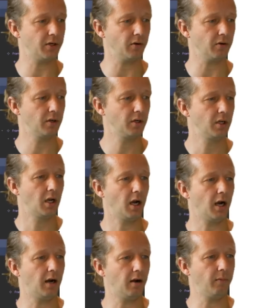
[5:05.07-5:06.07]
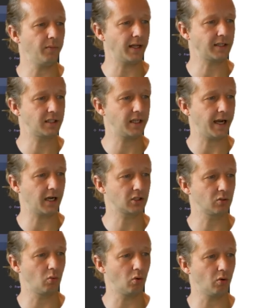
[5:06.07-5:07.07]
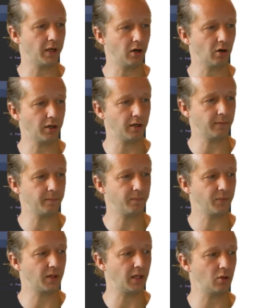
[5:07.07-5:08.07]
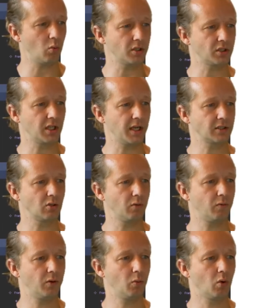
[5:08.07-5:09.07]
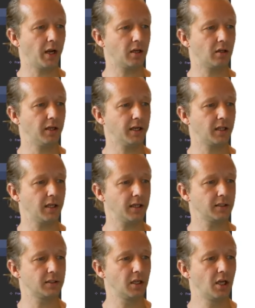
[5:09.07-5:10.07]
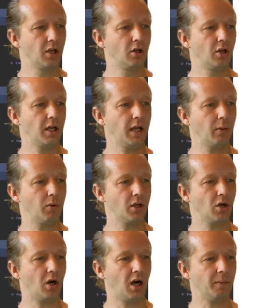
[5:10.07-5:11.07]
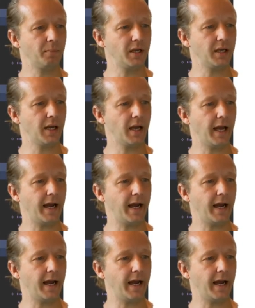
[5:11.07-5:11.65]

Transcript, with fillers: here. Um, that's the actual area that you want to select. So if we right click this and we copy